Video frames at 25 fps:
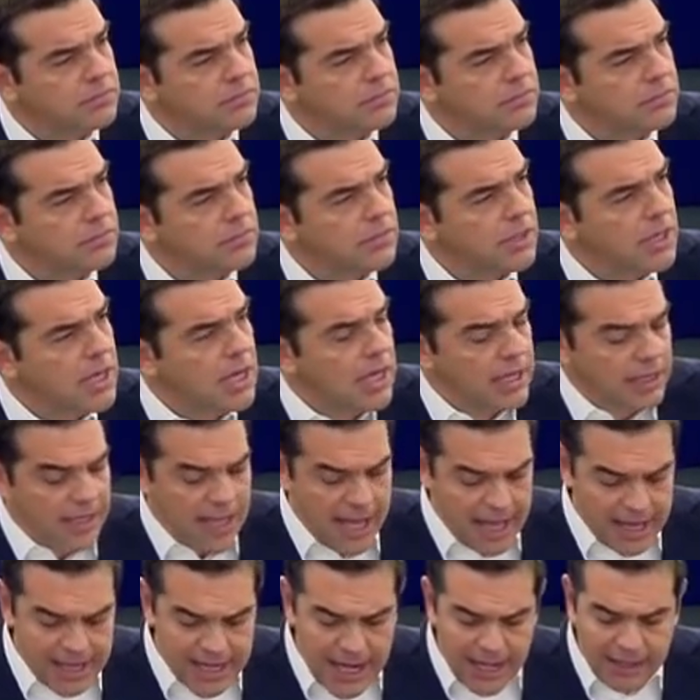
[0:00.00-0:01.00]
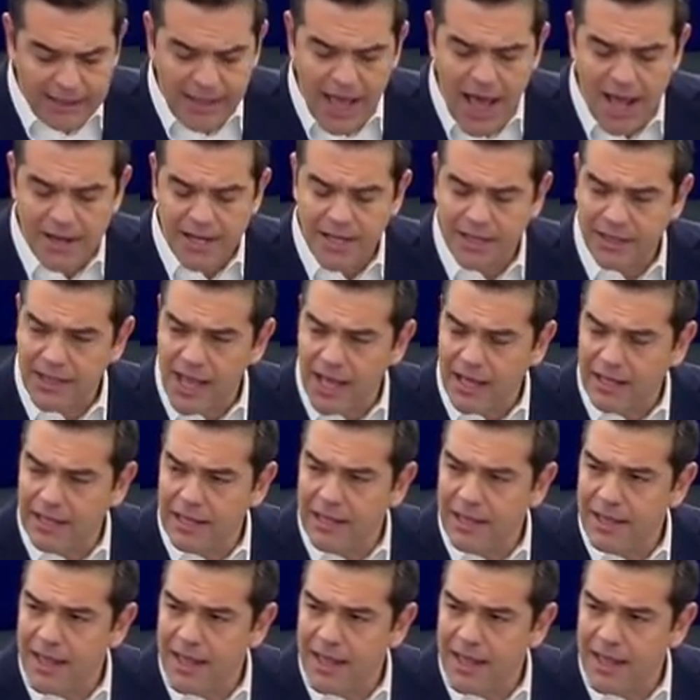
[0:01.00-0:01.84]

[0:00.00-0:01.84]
And we had technocratic